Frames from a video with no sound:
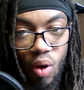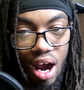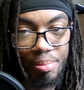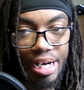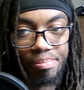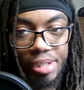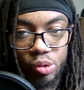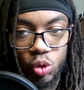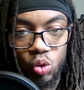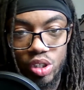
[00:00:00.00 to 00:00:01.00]
I'm at a
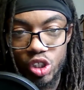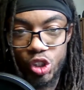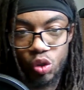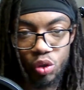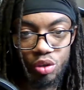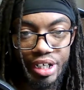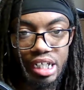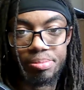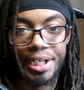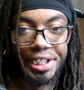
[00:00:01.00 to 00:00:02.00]
mix between showing you
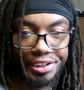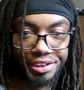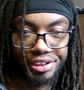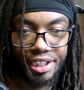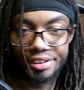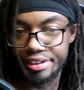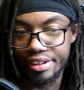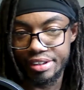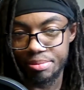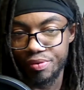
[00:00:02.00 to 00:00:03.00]
guys my character designs, like
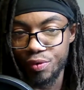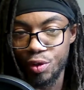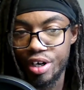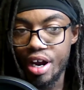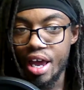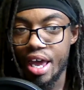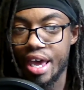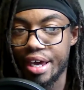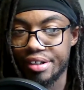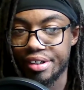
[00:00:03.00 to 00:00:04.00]
I said before,
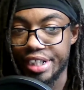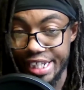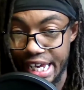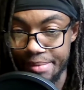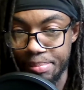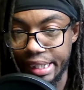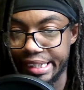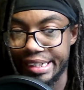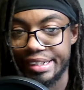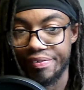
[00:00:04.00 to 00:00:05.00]
and the
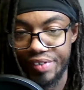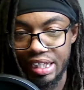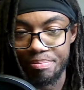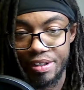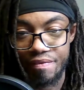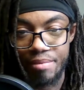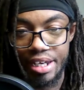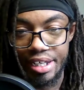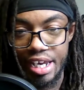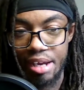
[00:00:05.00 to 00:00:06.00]
gameplay and development of
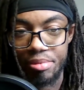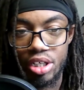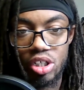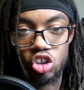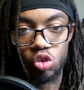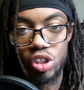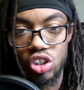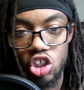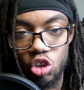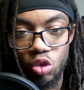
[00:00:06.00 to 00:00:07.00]
my game. So the
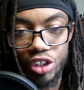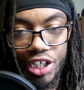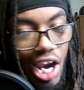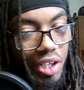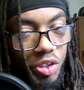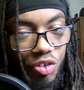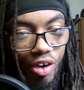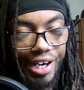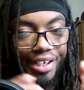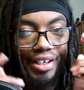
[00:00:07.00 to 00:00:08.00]
central challenge
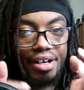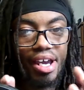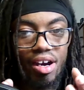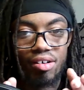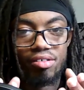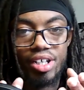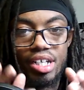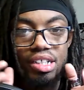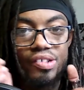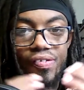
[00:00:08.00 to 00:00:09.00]
right now
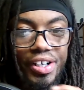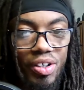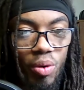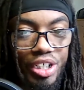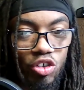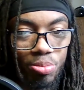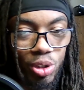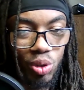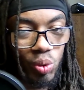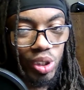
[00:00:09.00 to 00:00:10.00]
is finding a way to
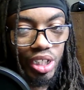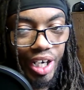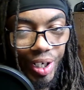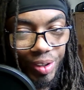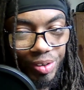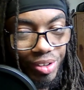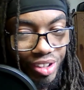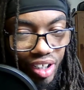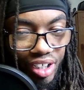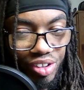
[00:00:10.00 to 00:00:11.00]
produce character
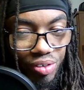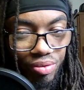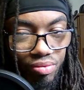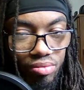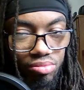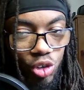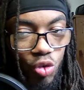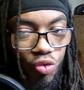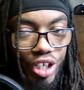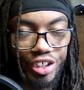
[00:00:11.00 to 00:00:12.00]
designs and new,
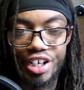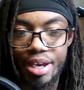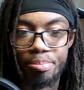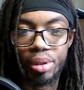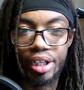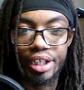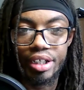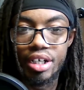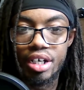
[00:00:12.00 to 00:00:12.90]
fresh gameplay